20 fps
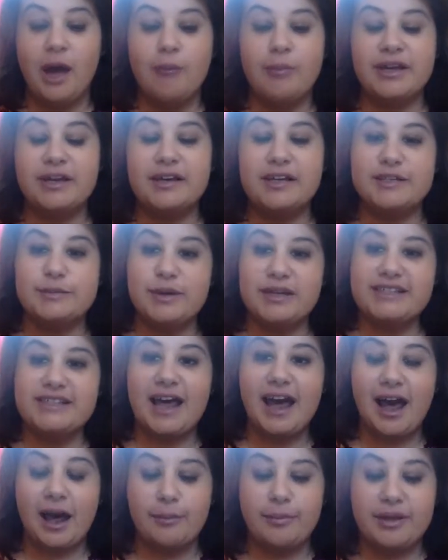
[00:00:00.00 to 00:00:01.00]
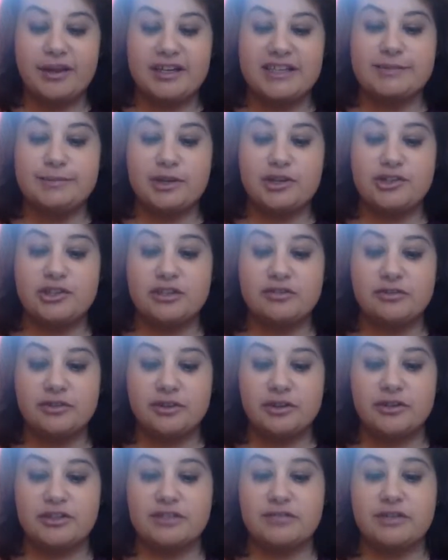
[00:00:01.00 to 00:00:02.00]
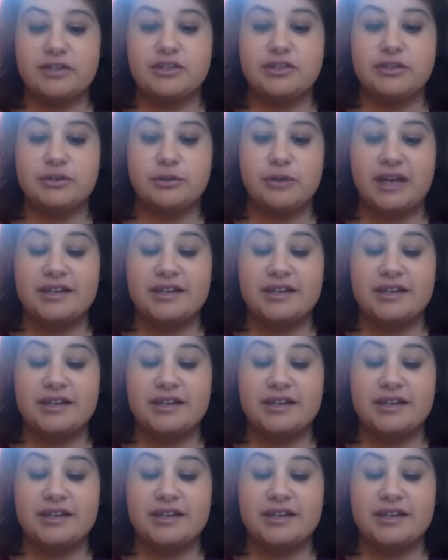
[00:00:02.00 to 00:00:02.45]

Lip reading: because what's happening, especially for those of us who